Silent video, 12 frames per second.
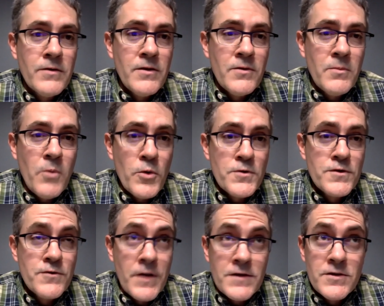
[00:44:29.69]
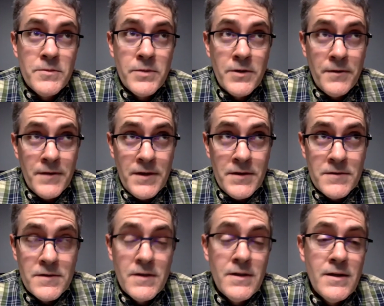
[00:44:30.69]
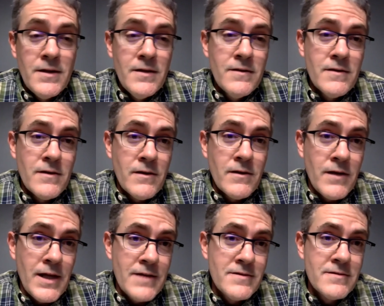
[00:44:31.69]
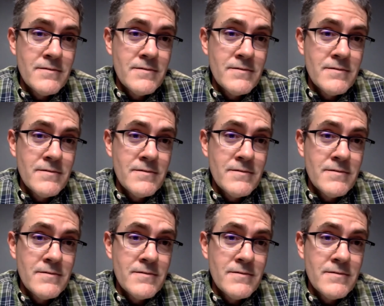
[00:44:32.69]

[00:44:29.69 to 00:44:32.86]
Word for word: You know, the more stress you put on these, the less